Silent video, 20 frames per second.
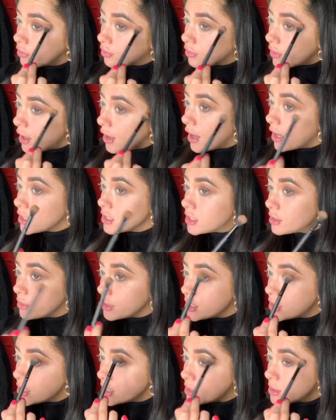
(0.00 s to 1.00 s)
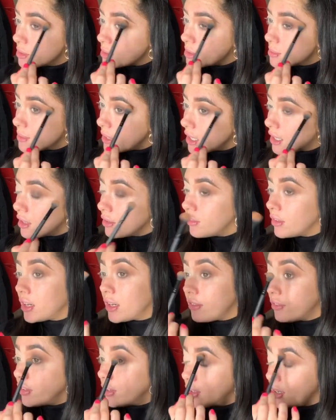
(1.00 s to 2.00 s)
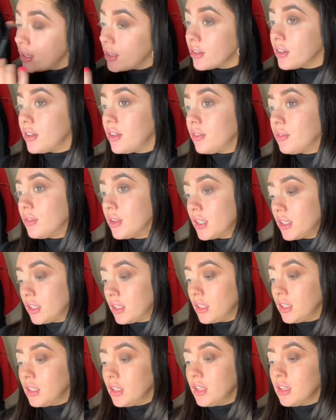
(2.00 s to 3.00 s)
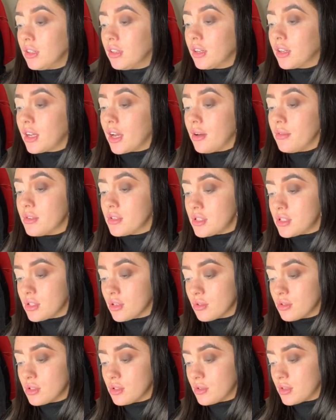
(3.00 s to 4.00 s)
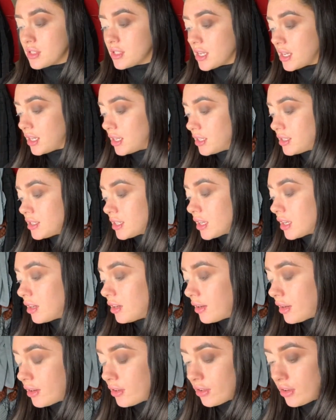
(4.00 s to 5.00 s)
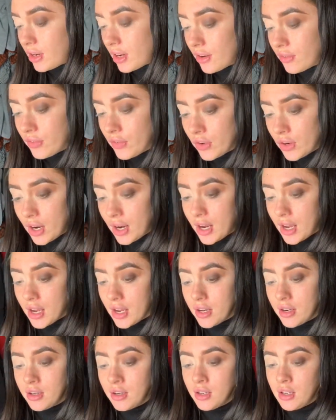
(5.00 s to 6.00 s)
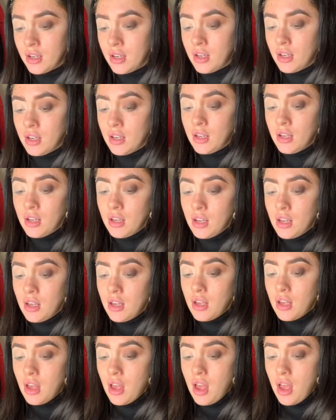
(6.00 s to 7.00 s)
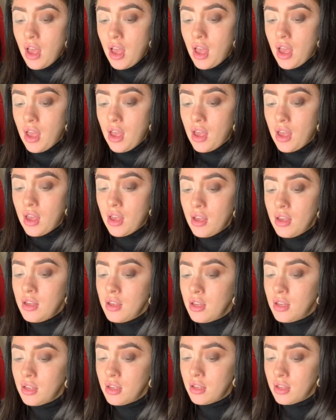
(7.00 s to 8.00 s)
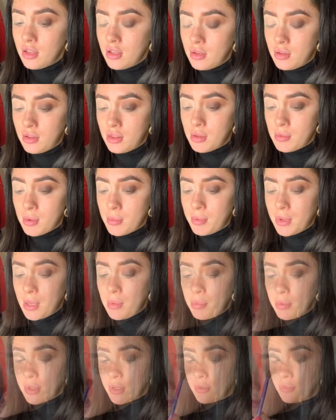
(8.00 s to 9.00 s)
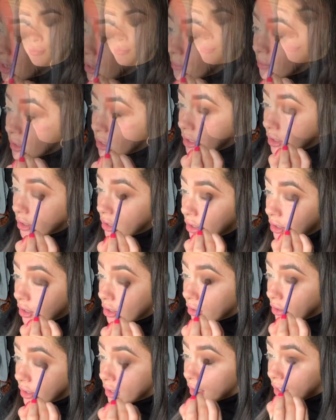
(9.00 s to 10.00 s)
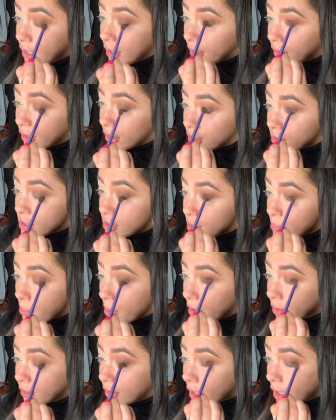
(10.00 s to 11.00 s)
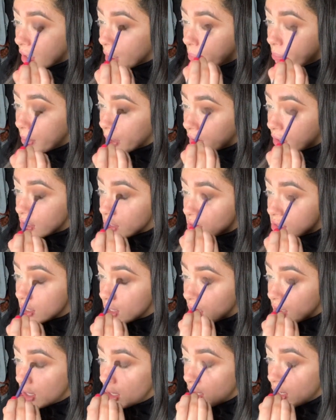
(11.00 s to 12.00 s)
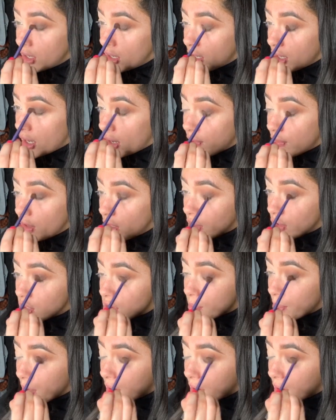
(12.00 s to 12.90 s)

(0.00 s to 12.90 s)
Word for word: I actually wish this was me getting ready for a night out. Like I was so so excited to get a night out after I had uh, the baby bright one of the darker colour again there just to build that up because if you lose a bit